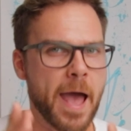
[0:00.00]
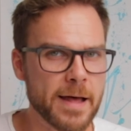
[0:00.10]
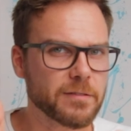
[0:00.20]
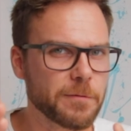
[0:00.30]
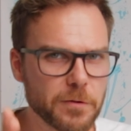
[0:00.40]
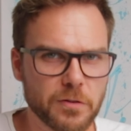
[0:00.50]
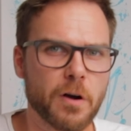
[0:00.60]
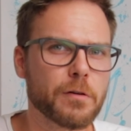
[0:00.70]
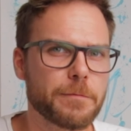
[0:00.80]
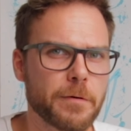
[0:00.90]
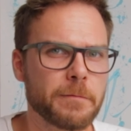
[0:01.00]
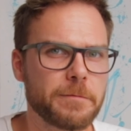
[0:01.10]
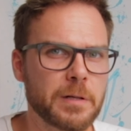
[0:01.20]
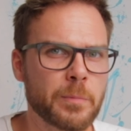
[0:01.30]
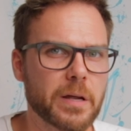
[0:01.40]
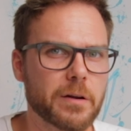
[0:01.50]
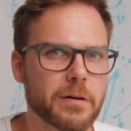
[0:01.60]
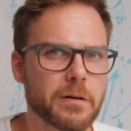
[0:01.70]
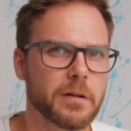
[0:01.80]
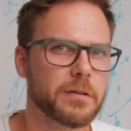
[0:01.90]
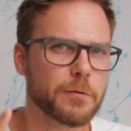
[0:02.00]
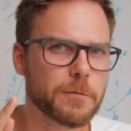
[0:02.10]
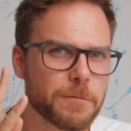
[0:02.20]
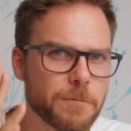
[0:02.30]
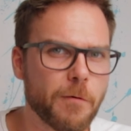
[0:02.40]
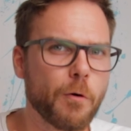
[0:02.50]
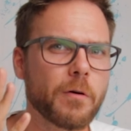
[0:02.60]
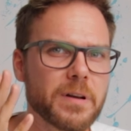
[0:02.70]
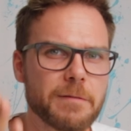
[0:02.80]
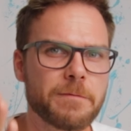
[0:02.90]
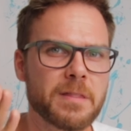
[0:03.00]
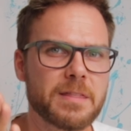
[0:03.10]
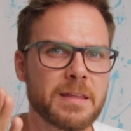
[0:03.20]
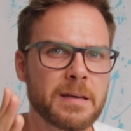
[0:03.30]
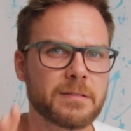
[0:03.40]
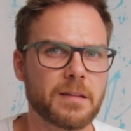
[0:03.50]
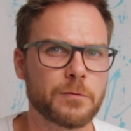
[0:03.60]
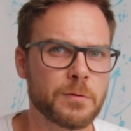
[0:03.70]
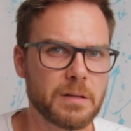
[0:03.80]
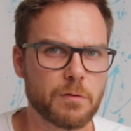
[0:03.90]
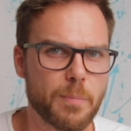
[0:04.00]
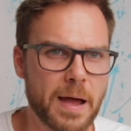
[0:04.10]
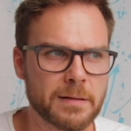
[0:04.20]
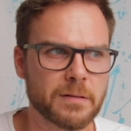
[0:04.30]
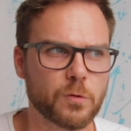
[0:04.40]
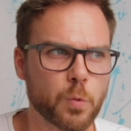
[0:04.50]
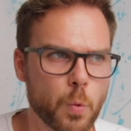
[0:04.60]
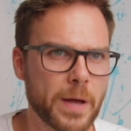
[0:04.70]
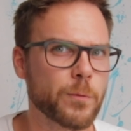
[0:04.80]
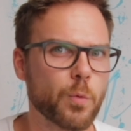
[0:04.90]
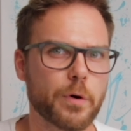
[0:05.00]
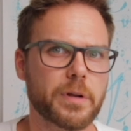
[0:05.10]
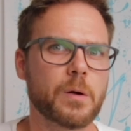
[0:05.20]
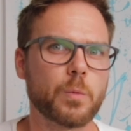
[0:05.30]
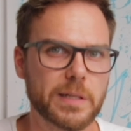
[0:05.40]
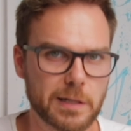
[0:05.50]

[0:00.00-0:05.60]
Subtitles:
As a photographer and filmmaker, there are 4 different things that you need to balance when working with